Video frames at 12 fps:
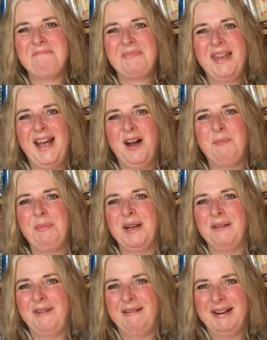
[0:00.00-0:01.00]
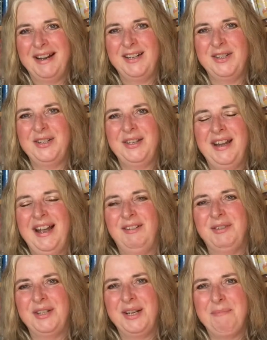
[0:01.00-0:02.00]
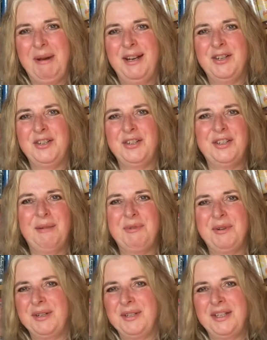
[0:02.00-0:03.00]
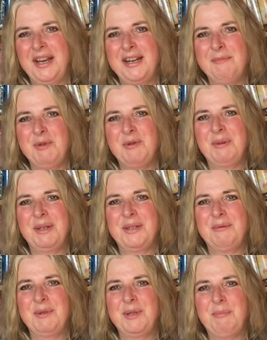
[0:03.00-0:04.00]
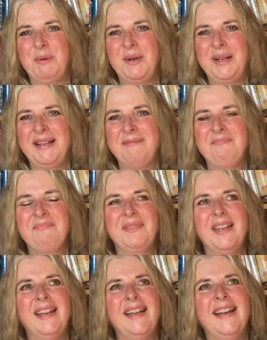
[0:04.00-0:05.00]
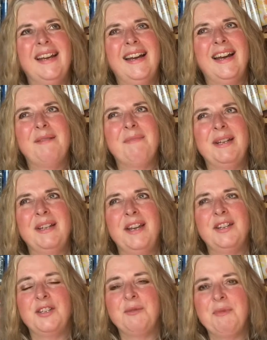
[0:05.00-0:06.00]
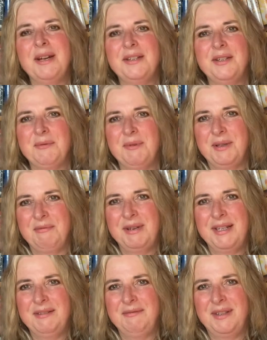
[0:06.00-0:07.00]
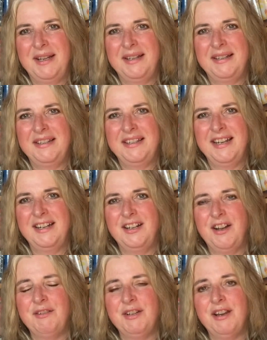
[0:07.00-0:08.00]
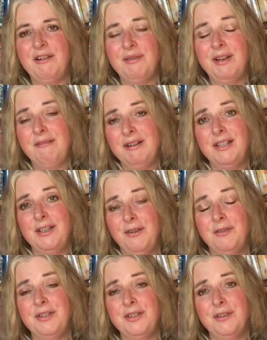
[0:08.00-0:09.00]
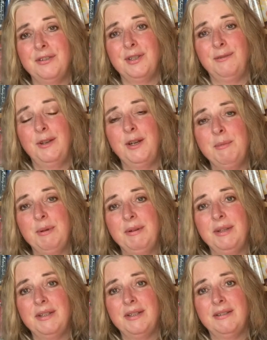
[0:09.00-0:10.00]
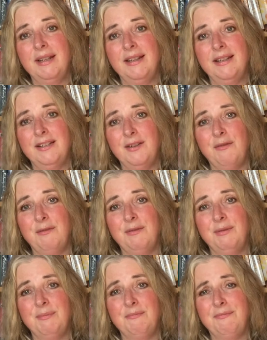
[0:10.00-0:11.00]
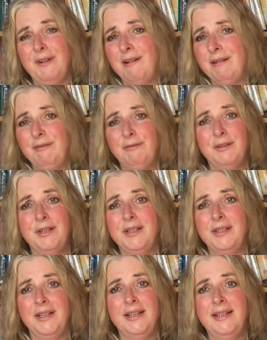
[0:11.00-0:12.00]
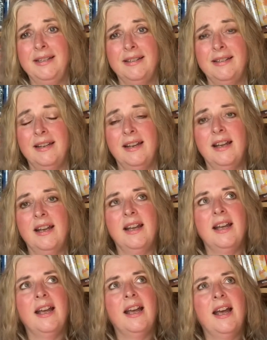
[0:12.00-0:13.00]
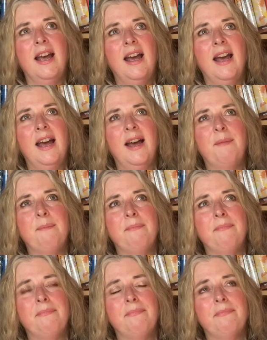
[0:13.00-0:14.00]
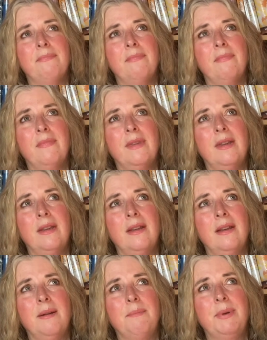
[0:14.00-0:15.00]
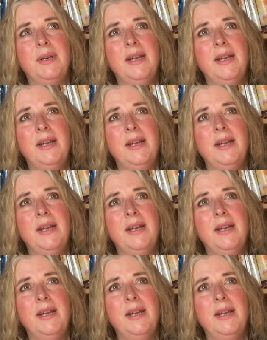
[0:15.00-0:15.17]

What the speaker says: helping a very elderly patient. I'm not going to say any more because it would spoil it. In some ways, it's worth reading for that scene alone. And there is lots and lots of humour in this novel, some very funny scenes. But